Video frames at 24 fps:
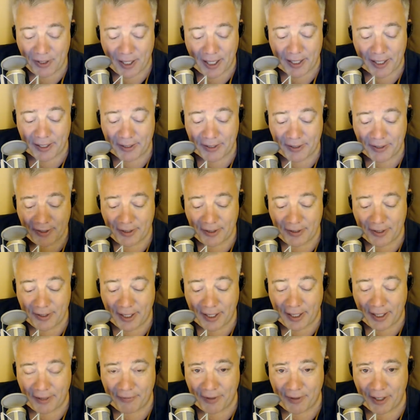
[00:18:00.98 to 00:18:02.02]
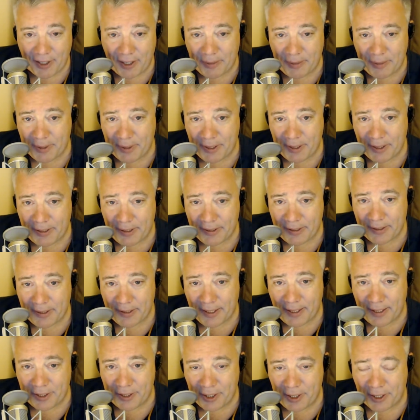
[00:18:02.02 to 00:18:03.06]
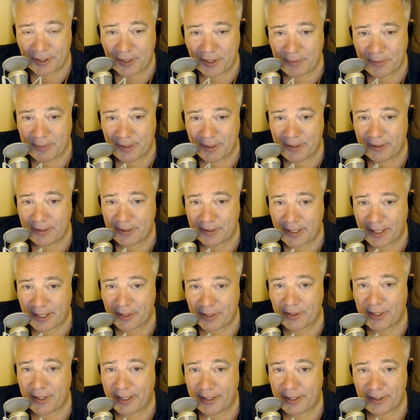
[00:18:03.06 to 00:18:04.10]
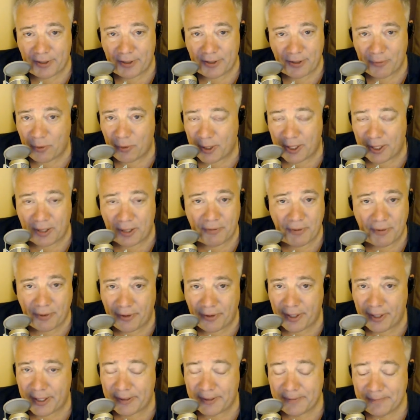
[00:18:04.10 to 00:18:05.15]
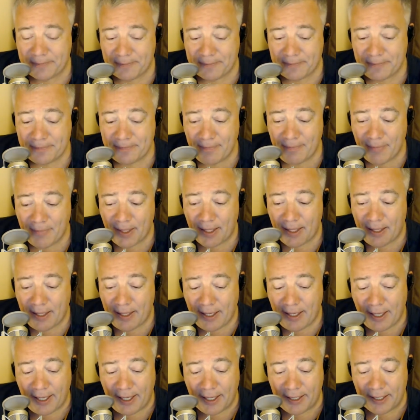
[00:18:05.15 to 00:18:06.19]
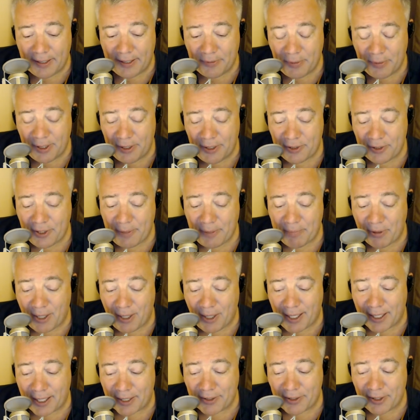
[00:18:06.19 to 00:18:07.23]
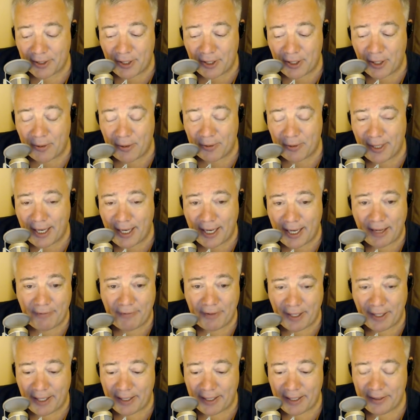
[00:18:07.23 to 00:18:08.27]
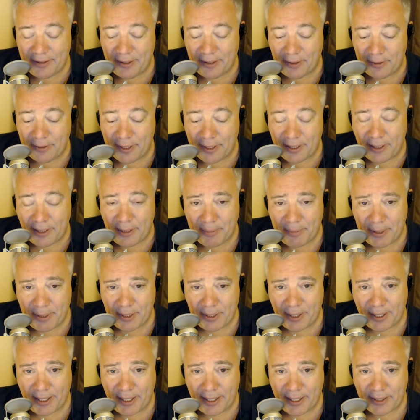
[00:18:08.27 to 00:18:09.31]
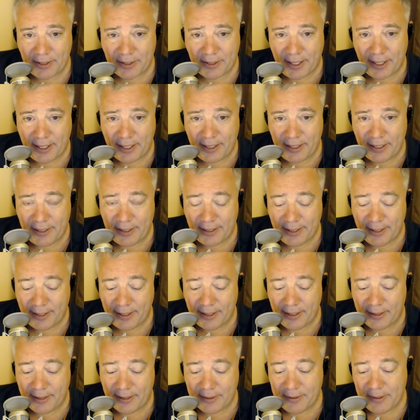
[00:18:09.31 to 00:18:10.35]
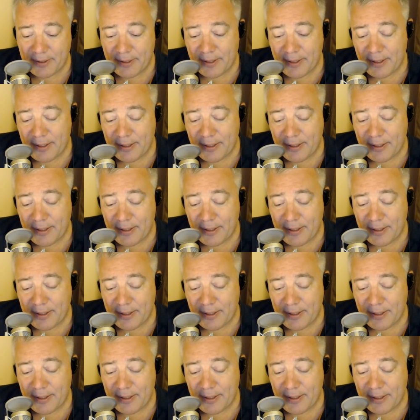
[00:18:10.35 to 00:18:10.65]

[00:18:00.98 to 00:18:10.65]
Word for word: taught us is that a variable adjustable kickstand is a wonderful thing. Yep. And when you see products that don't have that, you know, that they build the kickstand into the